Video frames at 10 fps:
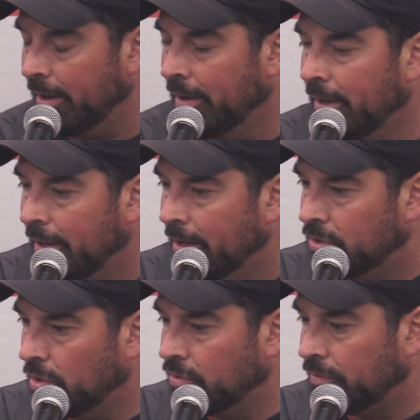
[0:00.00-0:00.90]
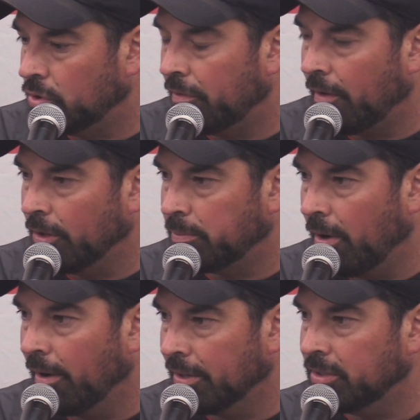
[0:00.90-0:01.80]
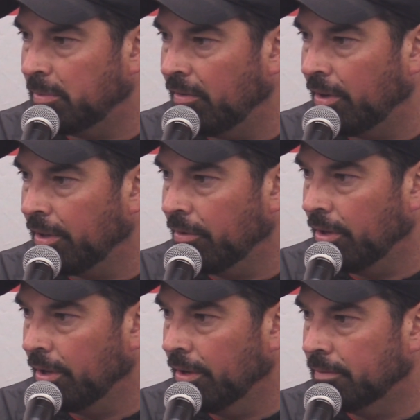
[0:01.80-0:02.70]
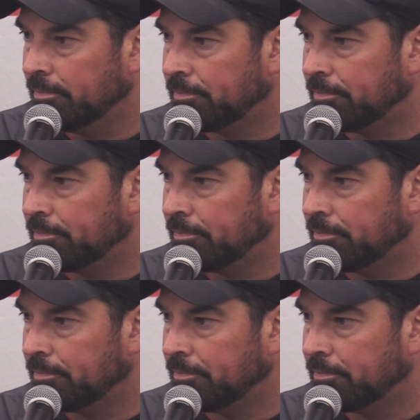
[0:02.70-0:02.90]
But so far, his progress has been really, really good.